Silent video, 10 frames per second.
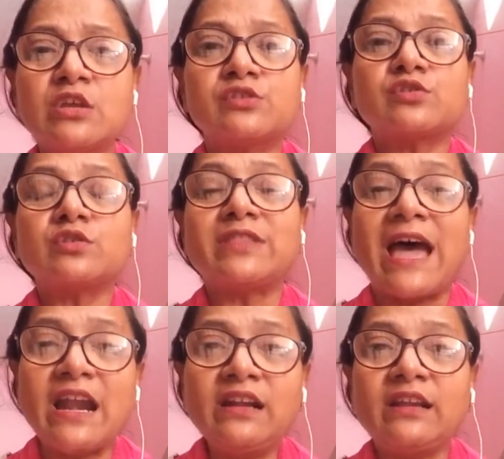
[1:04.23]
So
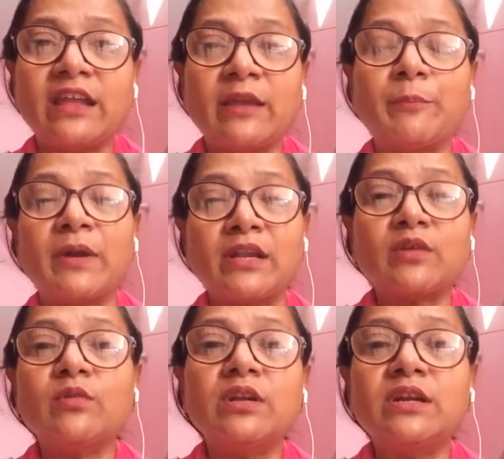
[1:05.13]
that day,
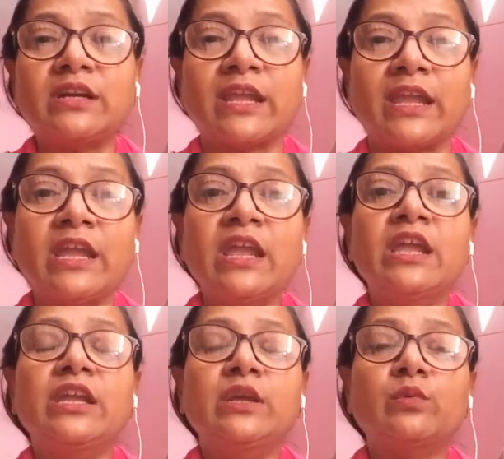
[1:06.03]
particular day,
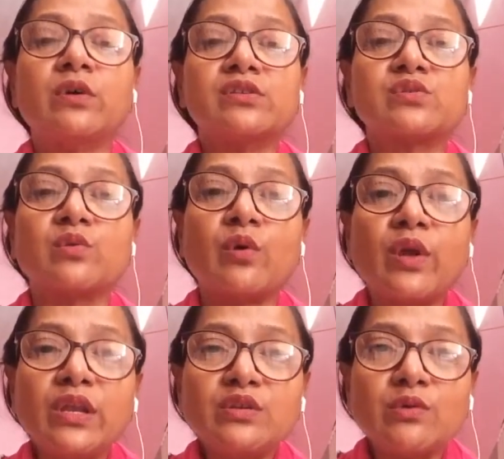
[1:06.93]
he was
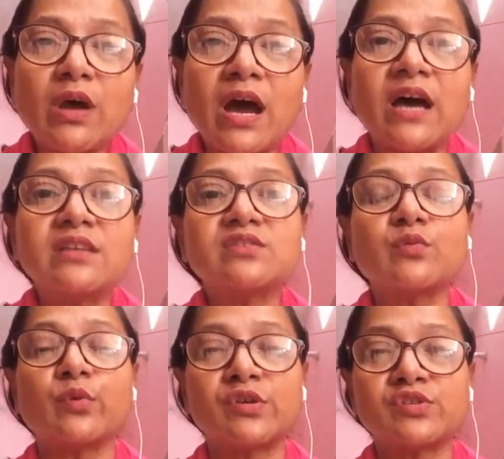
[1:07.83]
going to ask
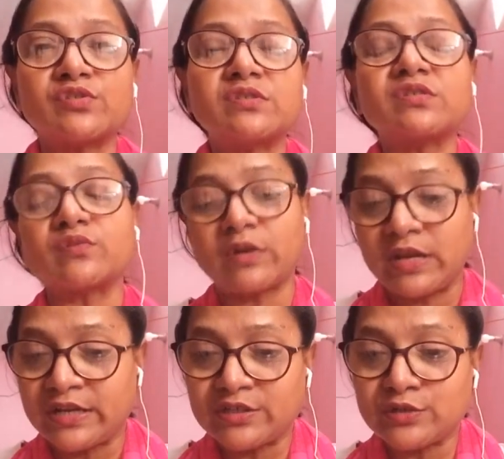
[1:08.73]
questions
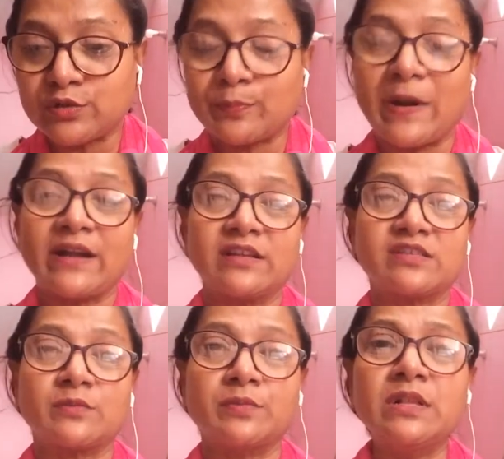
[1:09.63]
related to
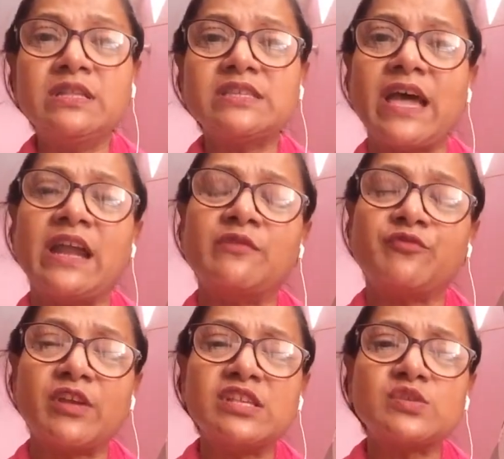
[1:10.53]
participles, and
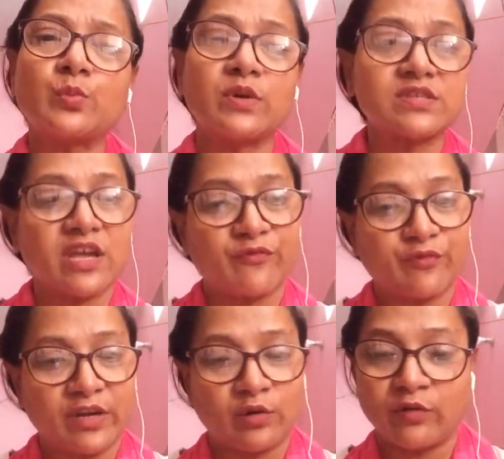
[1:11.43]
Friends was
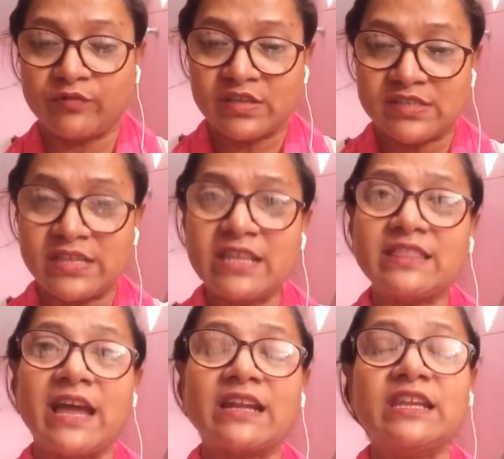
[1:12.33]
afraid of this thing,
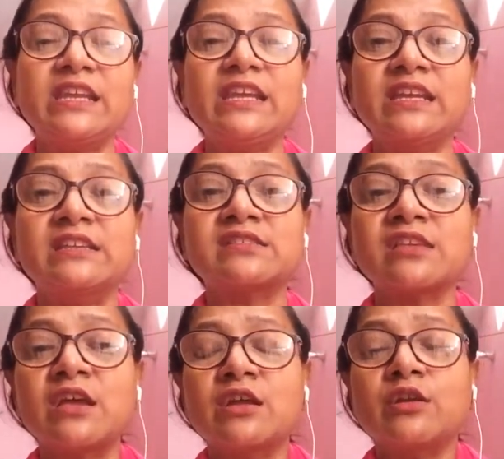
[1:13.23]
that he is
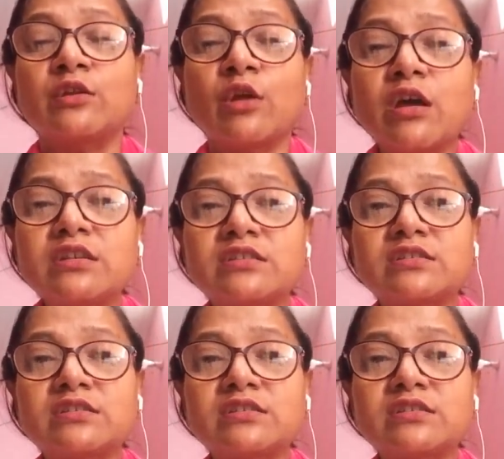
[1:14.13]
not